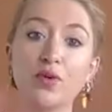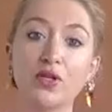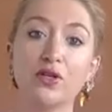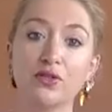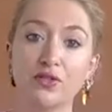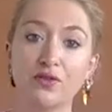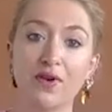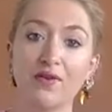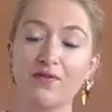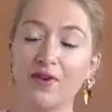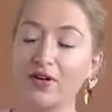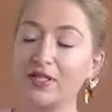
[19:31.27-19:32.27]
but lots of
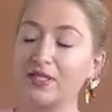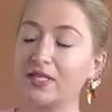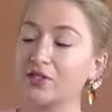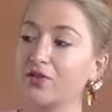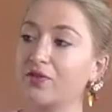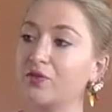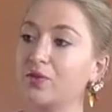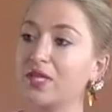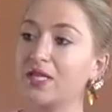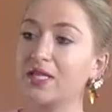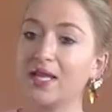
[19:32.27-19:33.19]
various things offered within